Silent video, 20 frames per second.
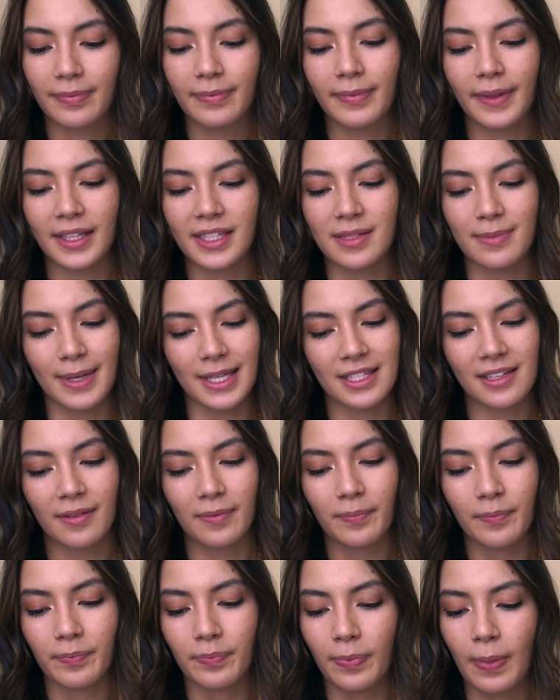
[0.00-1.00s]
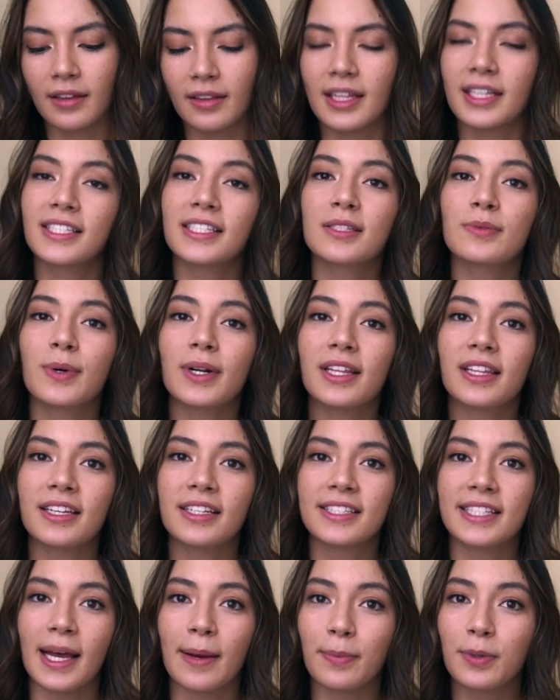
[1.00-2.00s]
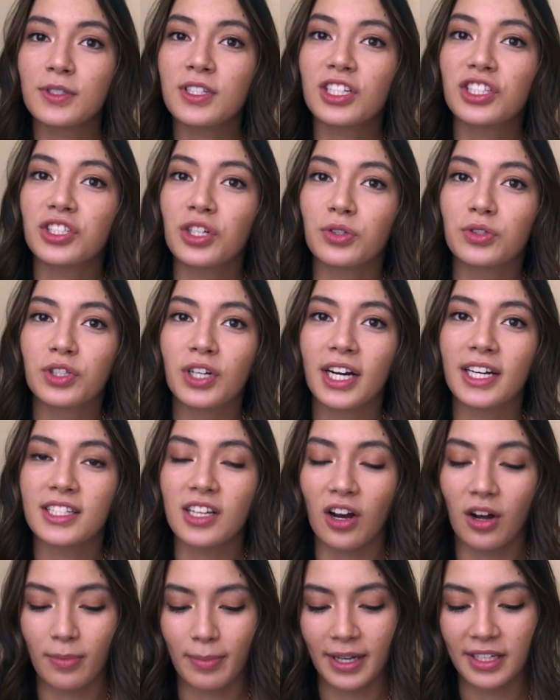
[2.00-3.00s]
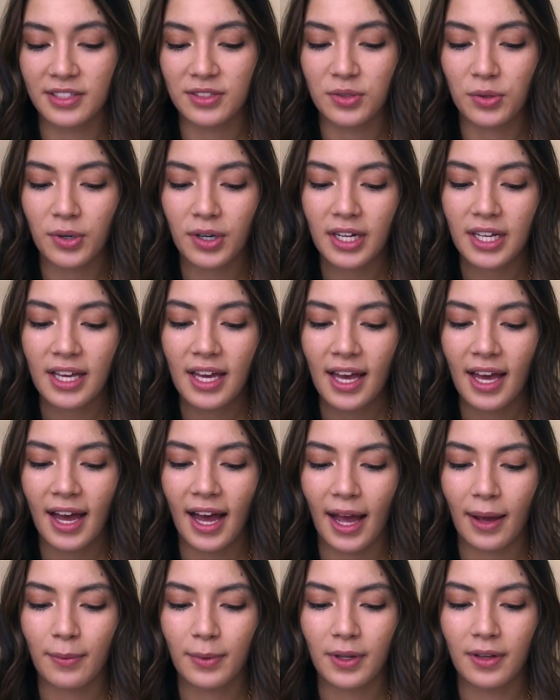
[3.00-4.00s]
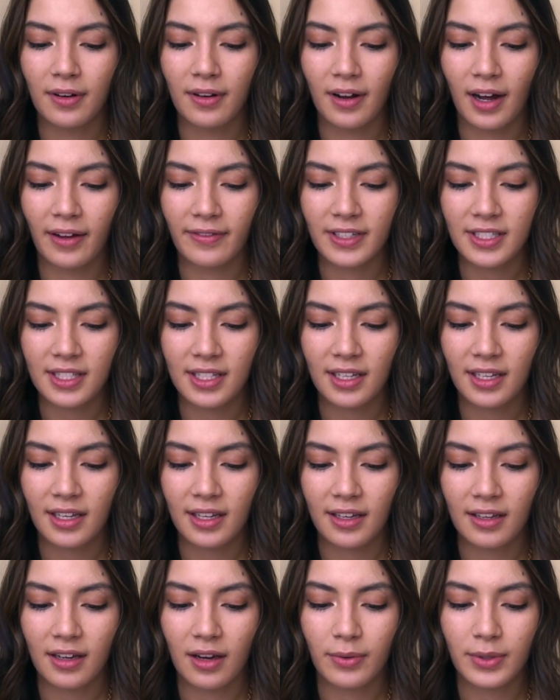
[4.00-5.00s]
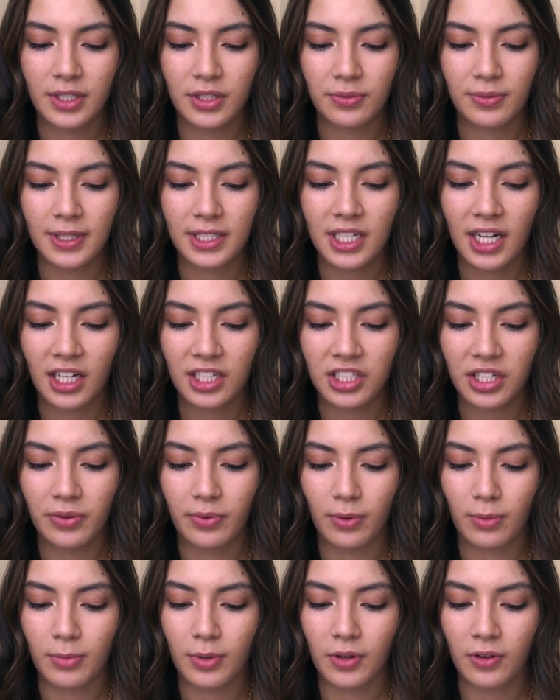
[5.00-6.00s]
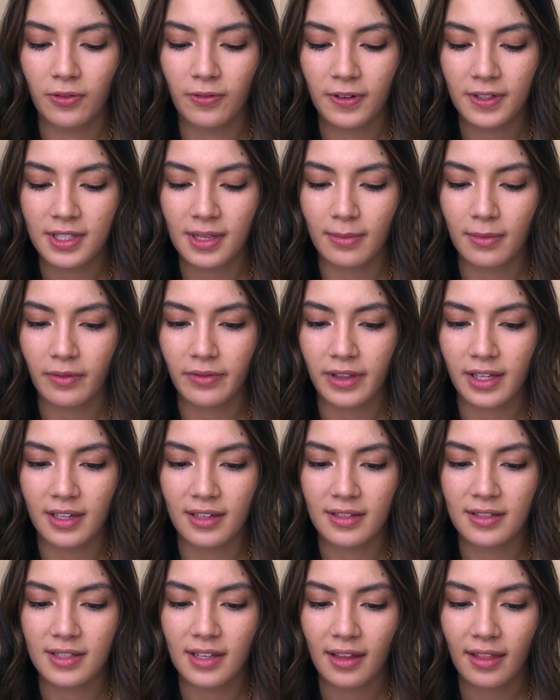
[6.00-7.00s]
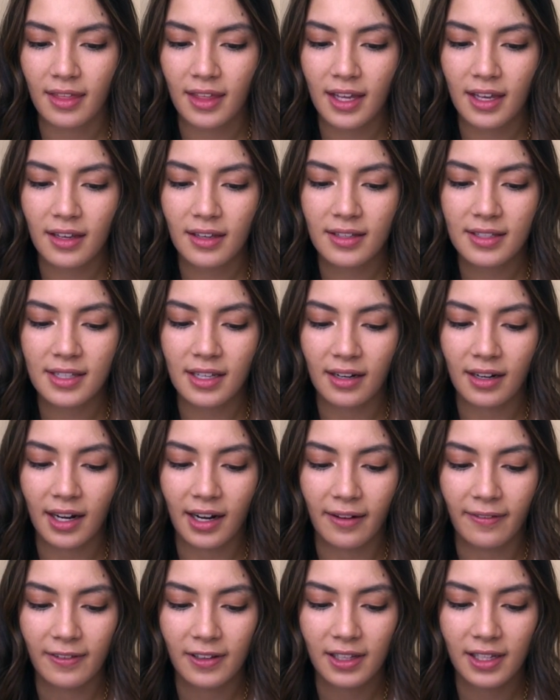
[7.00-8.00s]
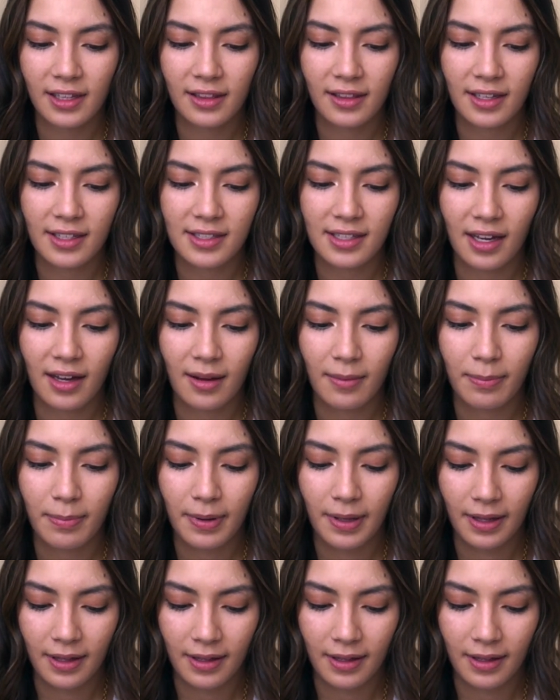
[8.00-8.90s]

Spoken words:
that's amazing. This is one of the examples I showed you guys on my story. I would obviously go into Retouch and remove some of these things and kind of clean this up.